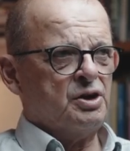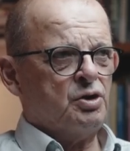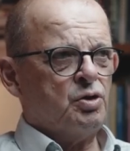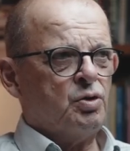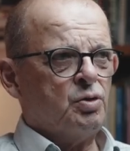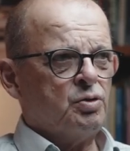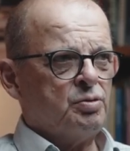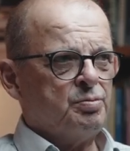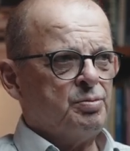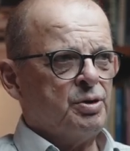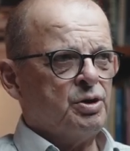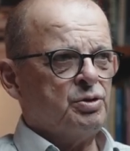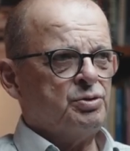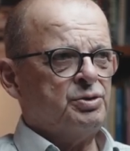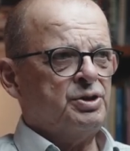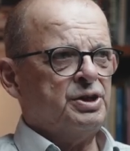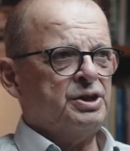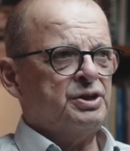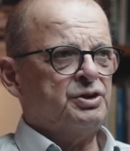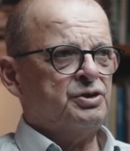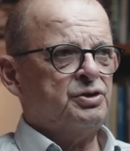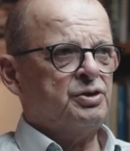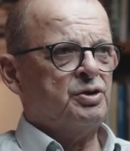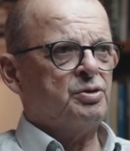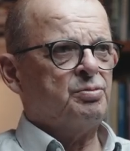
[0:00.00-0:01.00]
whole boat
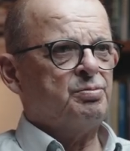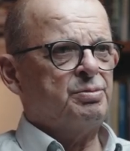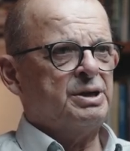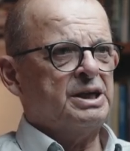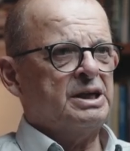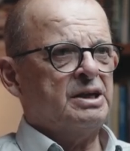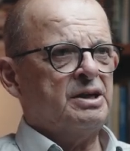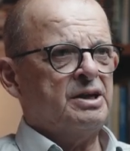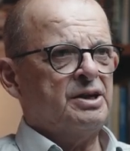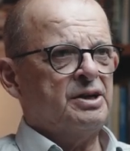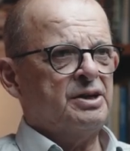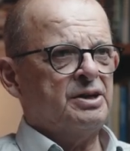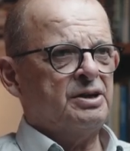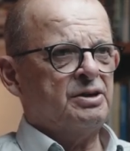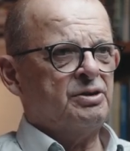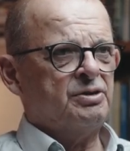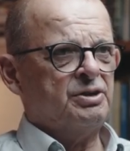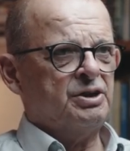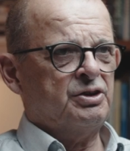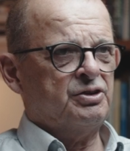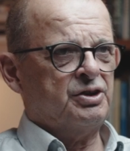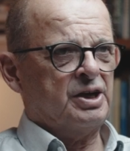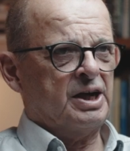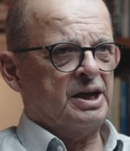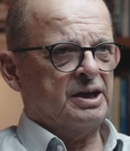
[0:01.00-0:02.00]
is completely
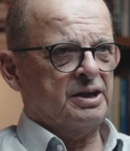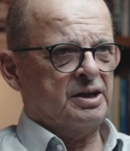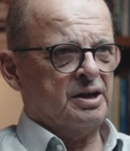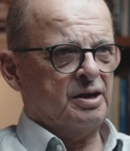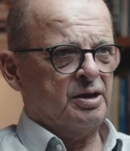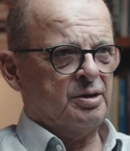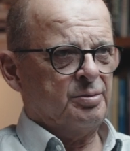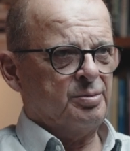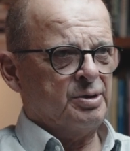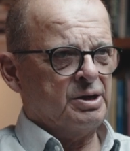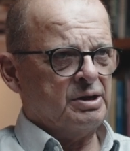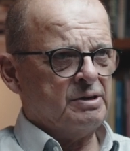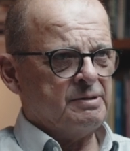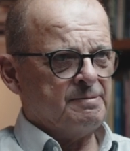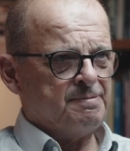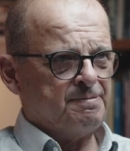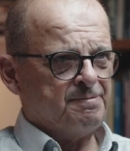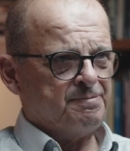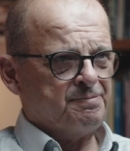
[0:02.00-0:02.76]
recyclable,